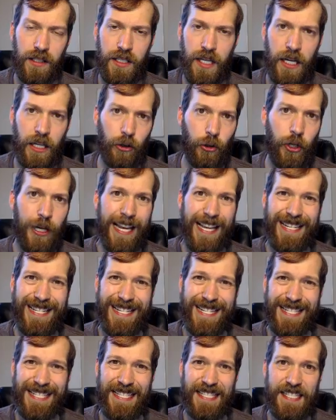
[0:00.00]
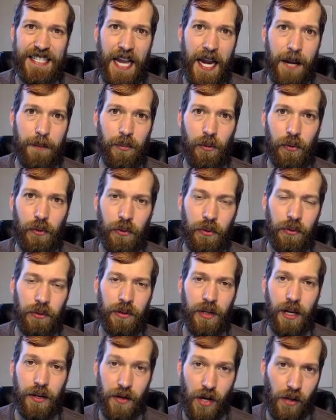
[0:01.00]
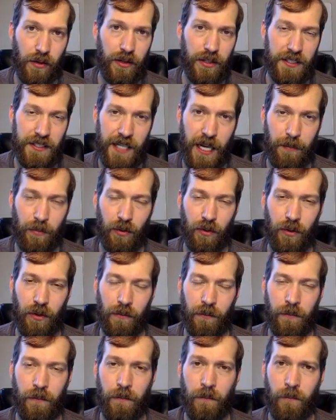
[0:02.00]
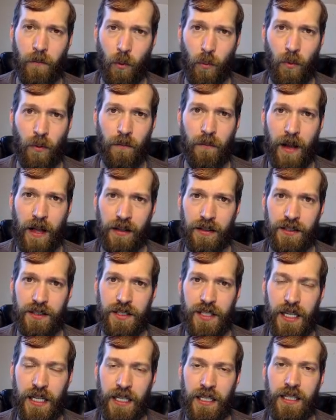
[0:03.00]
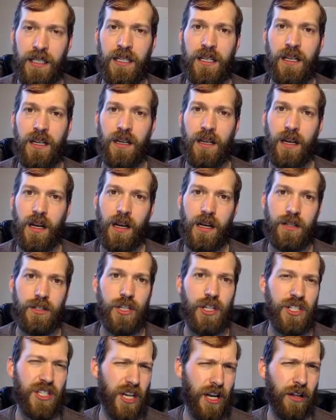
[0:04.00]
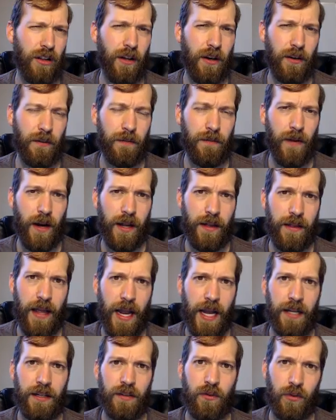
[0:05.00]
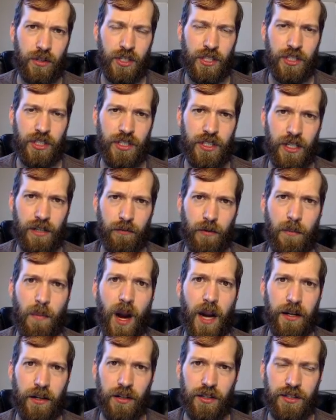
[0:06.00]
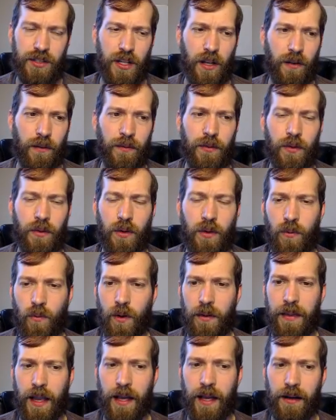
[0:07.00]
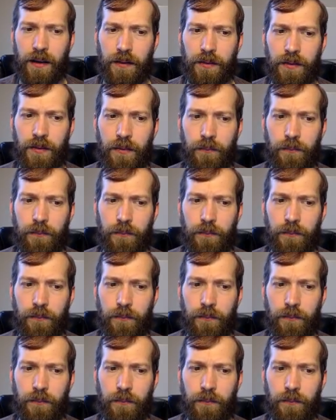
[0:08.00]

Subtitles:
look at another example of formal fallacy, just to clarify that, or just to remind ourselves what that is.